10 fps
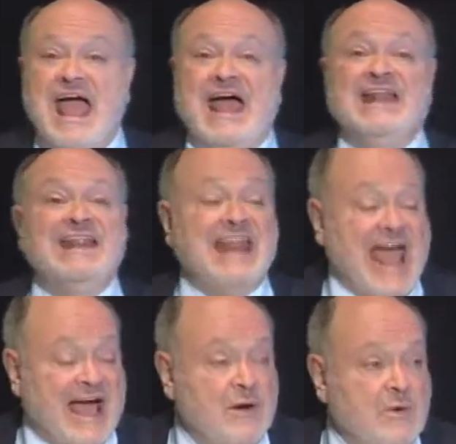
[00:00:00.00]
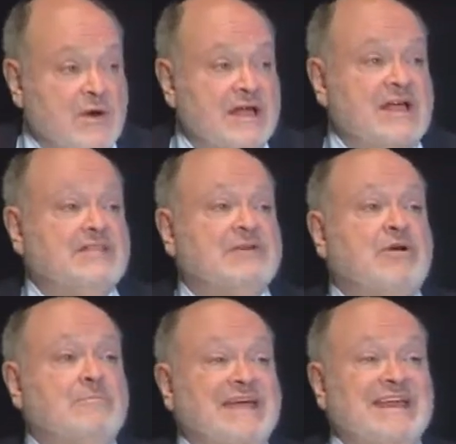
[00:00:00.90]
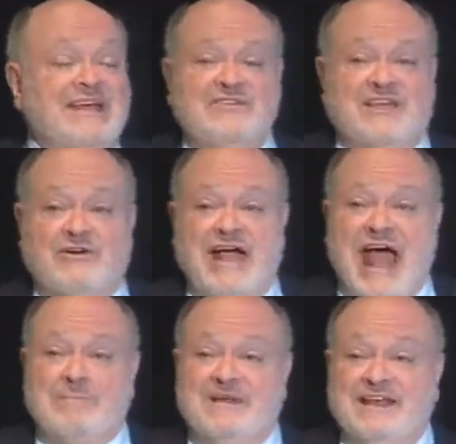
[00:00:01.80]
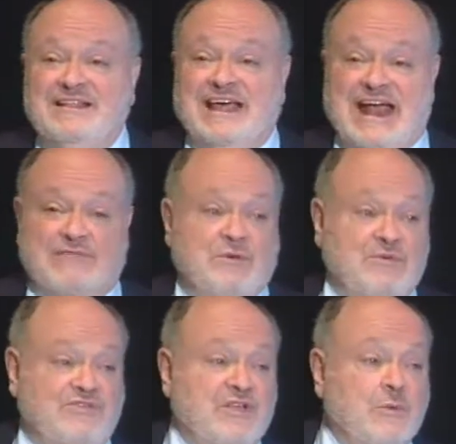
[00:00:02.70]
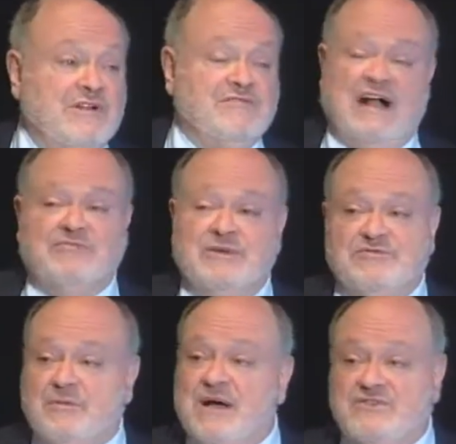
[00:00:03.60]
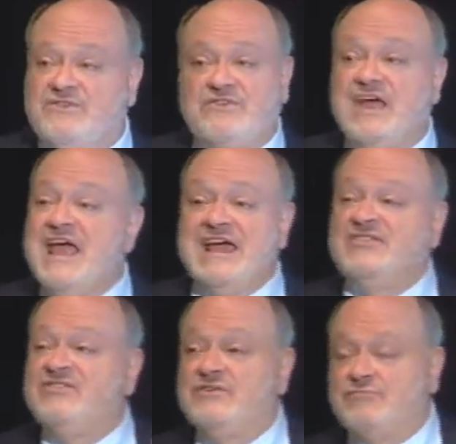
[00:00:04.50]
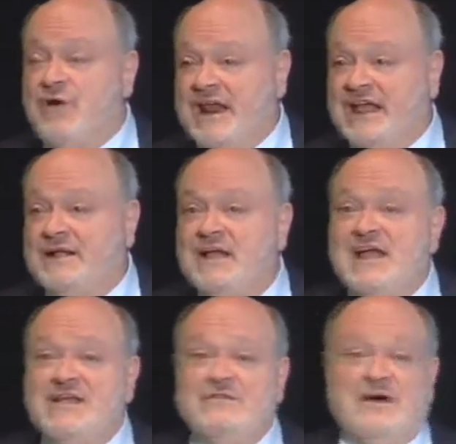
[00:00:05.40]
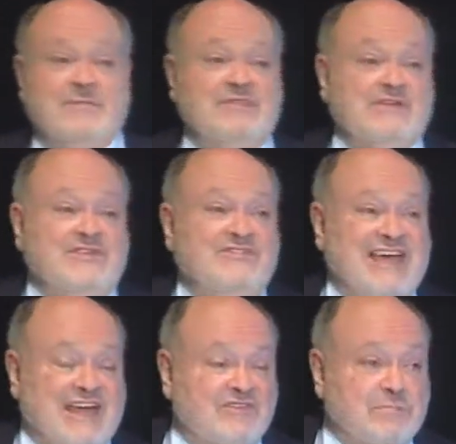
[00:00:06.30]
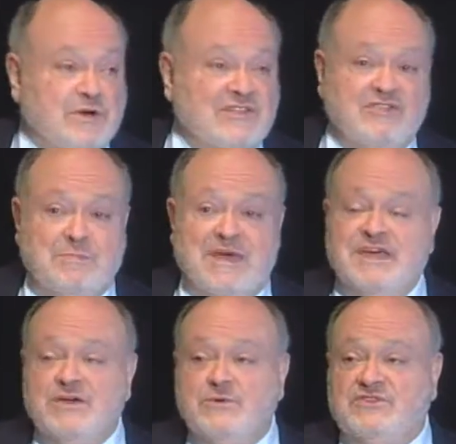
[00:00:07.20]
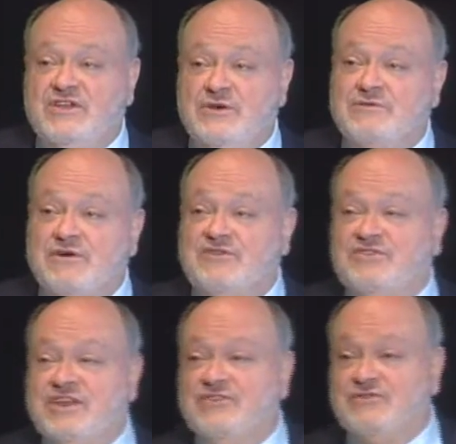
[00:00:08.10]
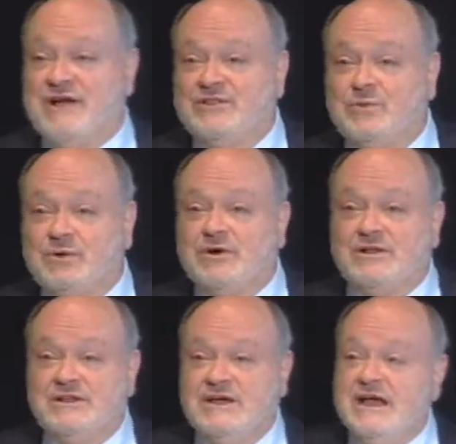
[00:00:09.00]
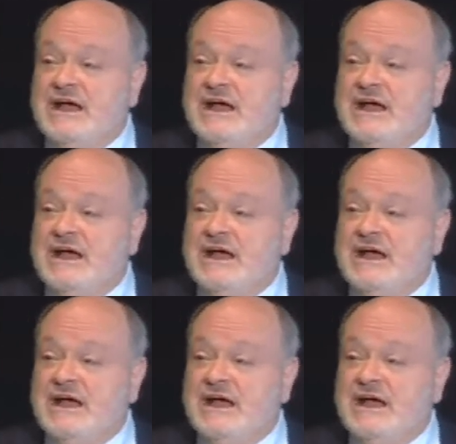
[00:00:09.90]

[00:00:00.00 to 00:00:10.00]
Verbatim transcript: And now there are meetings that are happening that have almost no involvement from us. It's running. Um, there's a textbook that's being used at universities around the world.